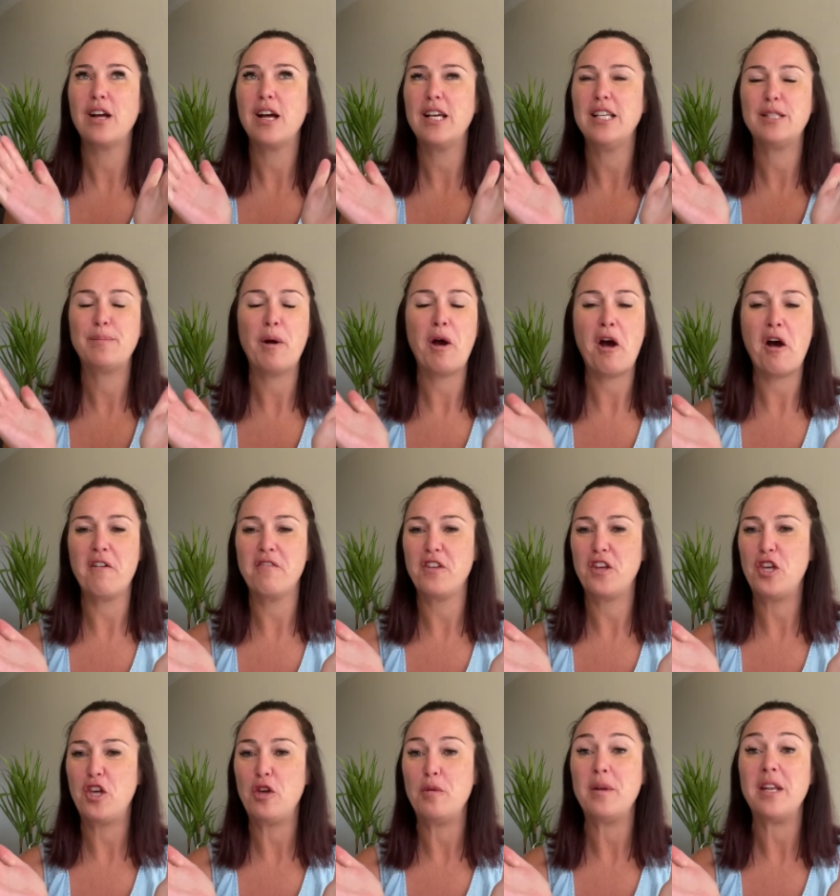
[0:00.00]
it's part of the
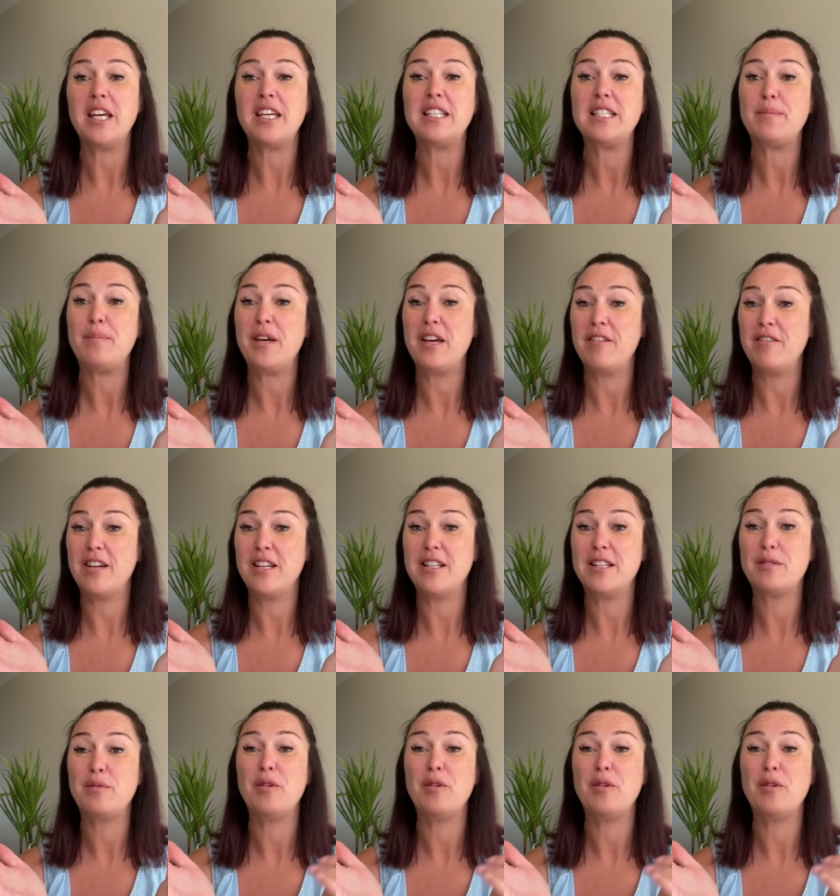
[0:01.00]
human experience.